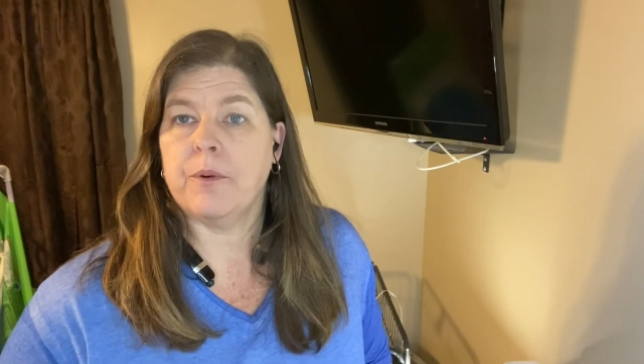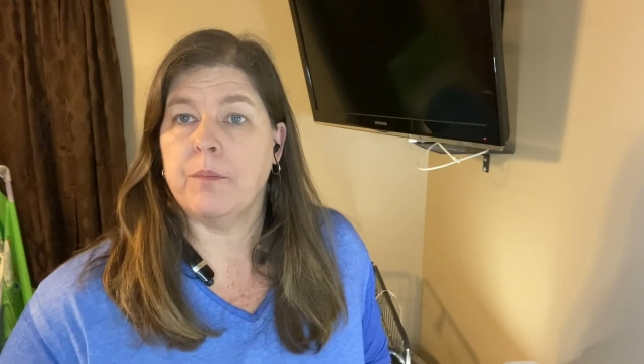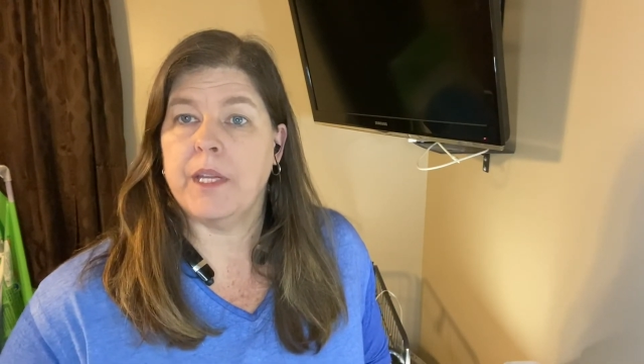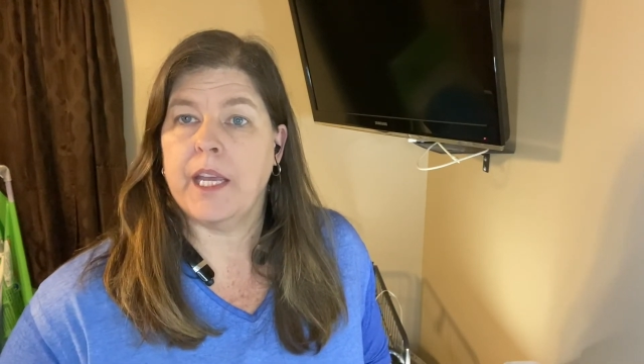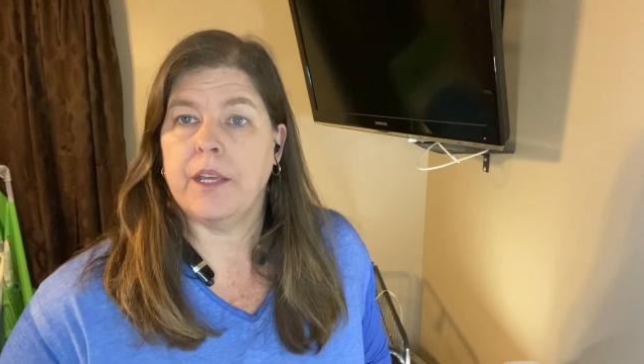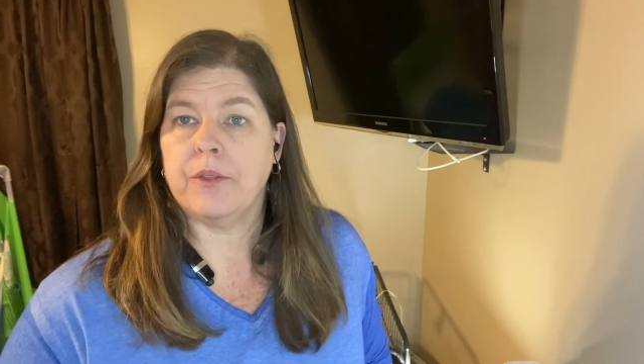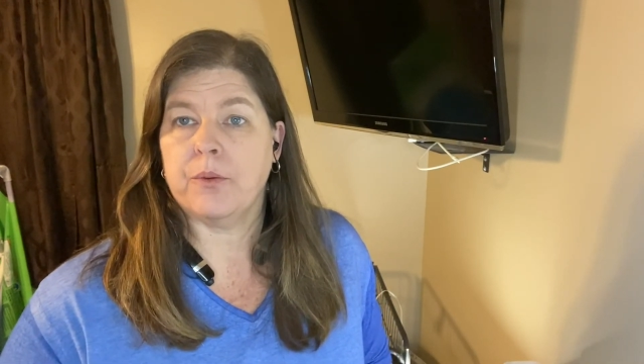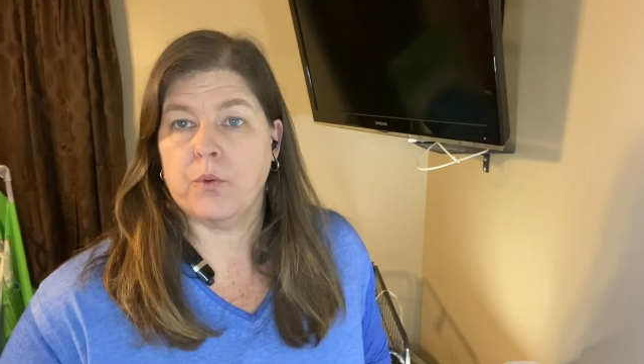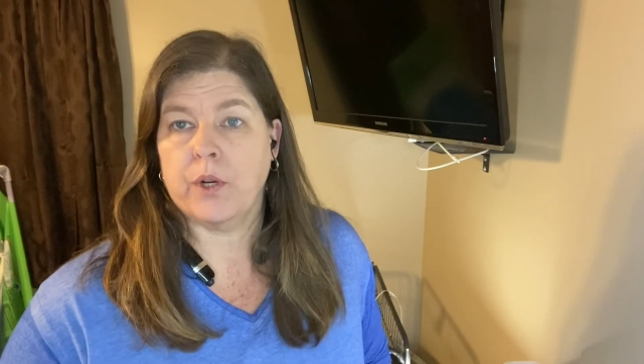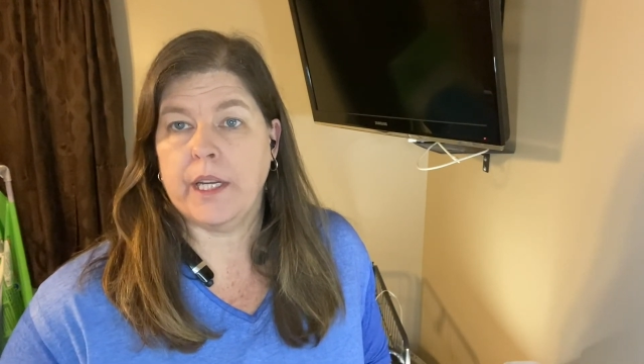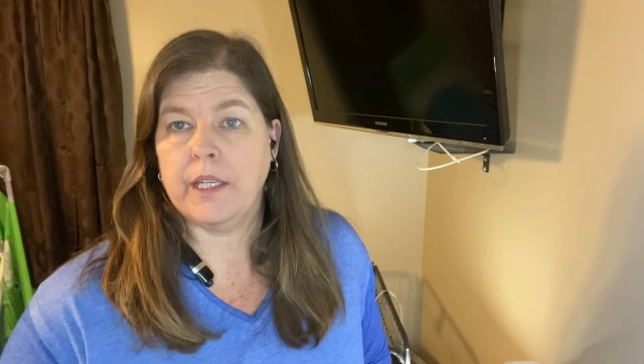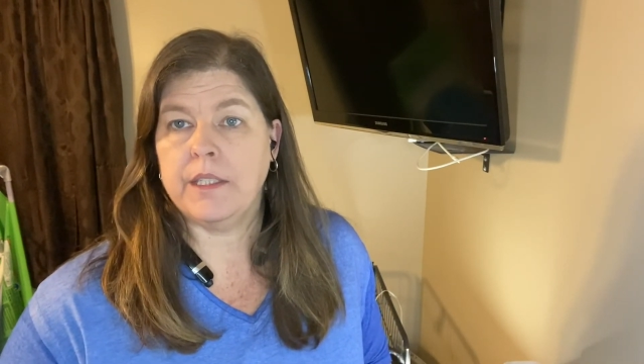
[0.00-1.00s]
from day
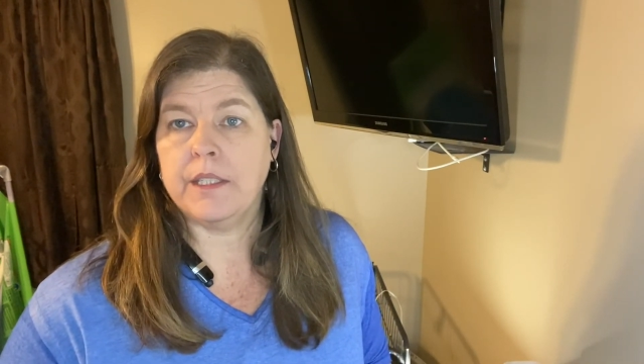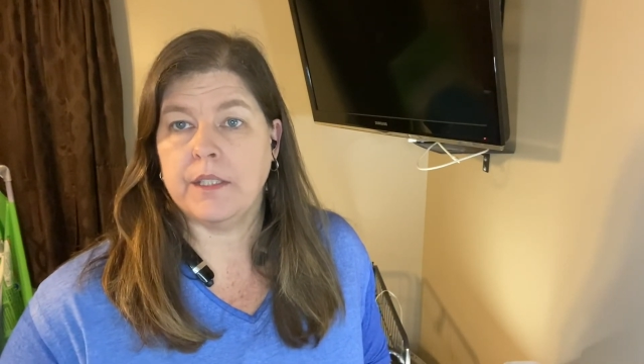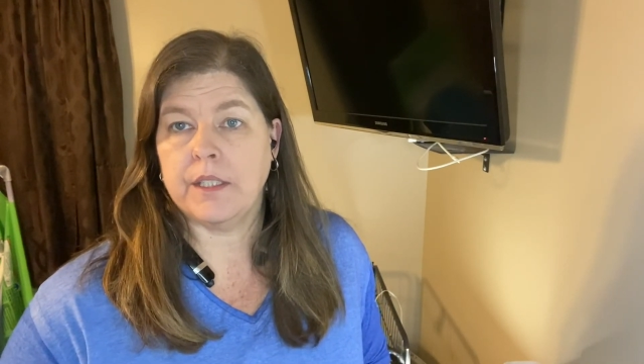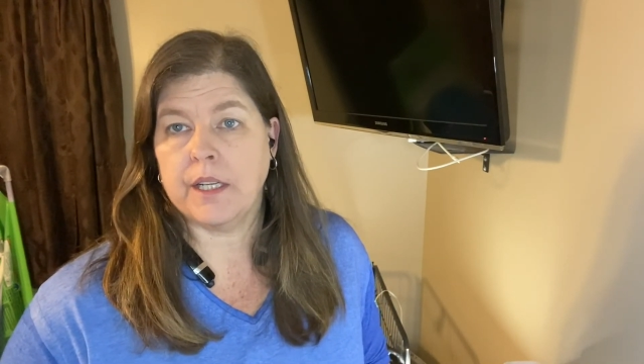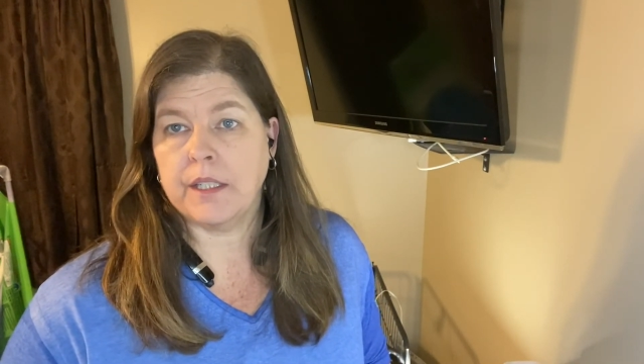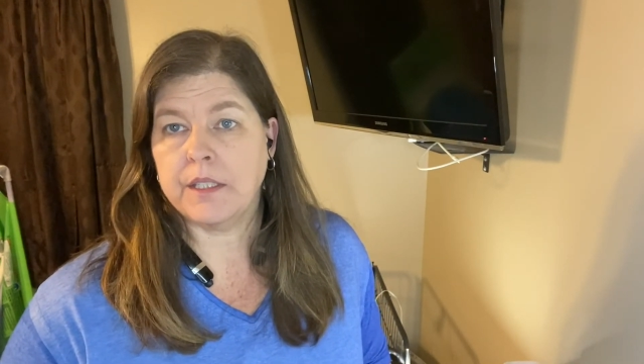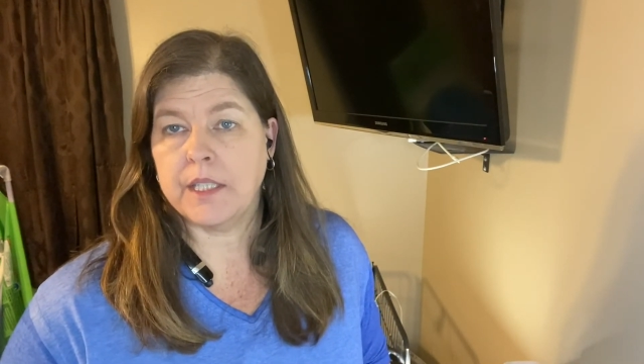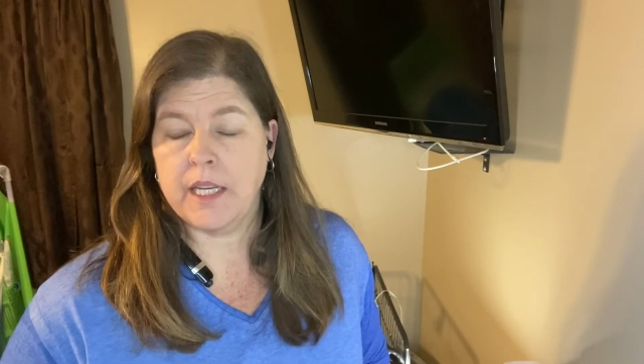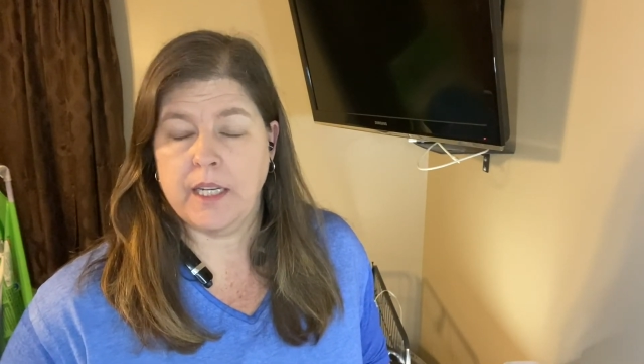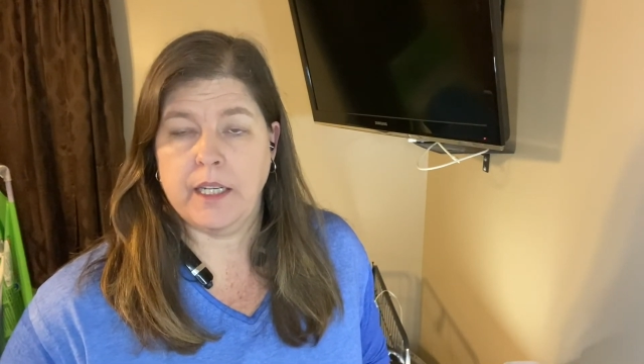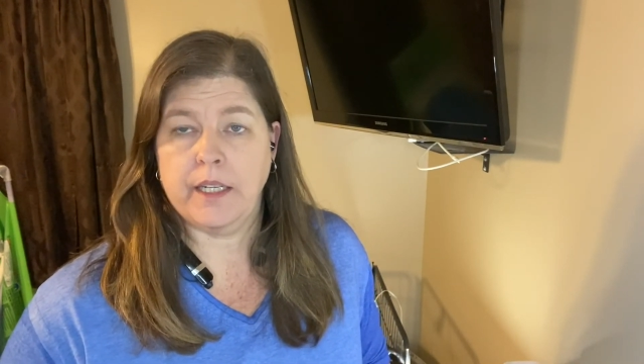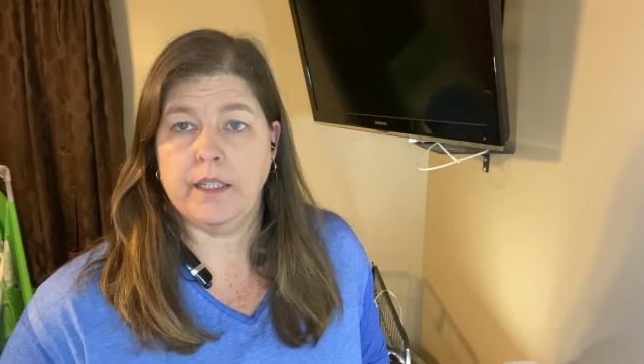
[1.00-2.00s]
3 to
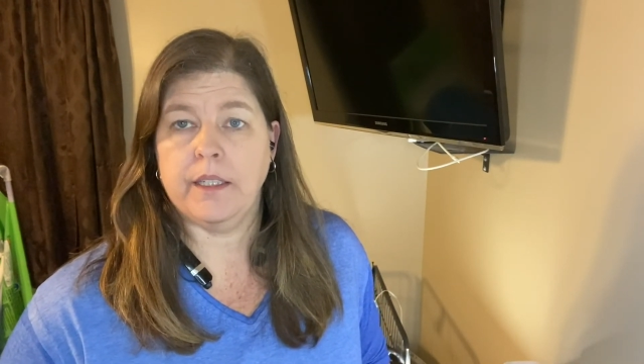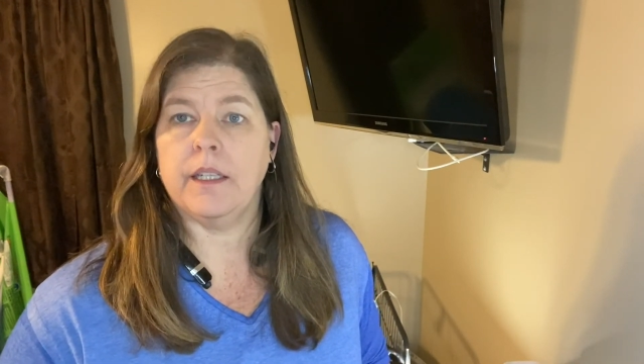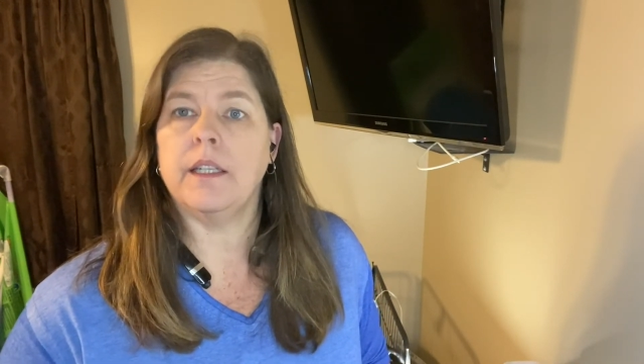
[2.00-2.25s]
16,